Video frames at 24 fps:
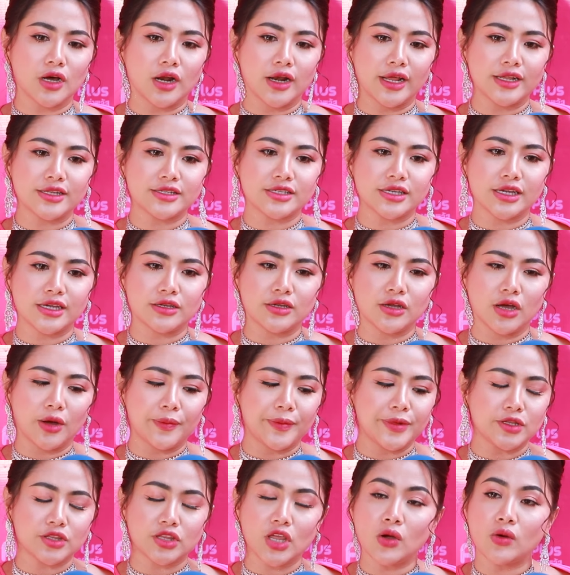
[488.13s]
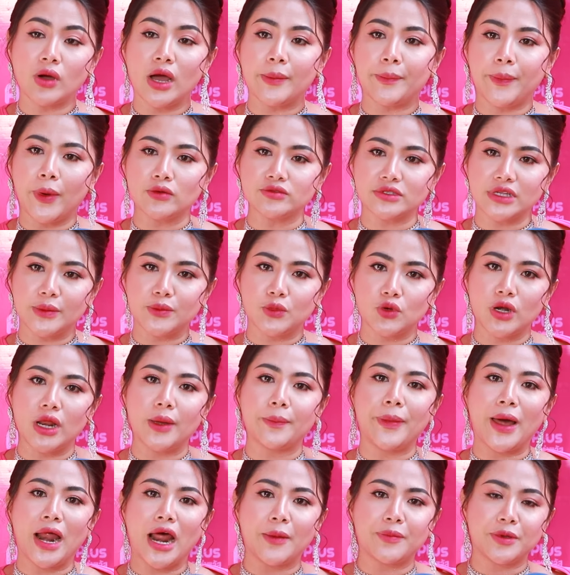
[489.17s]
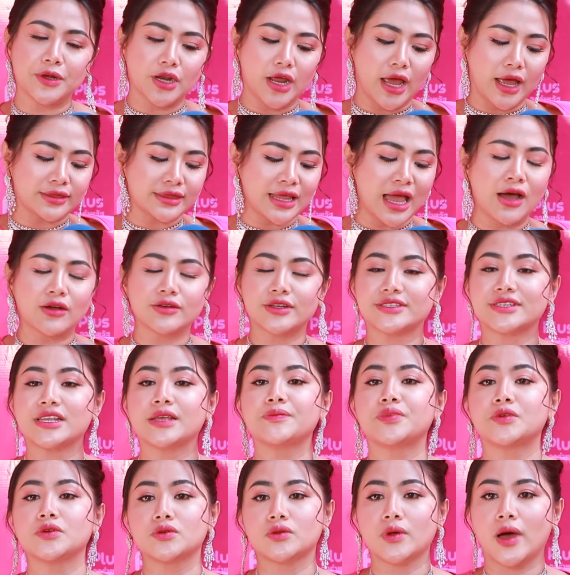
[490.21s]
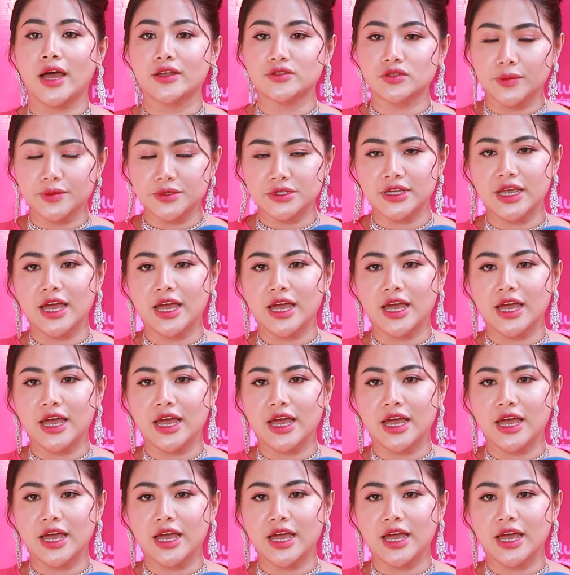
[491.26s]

college, you know, we don't apple the Muller party that allowed the same shoes as of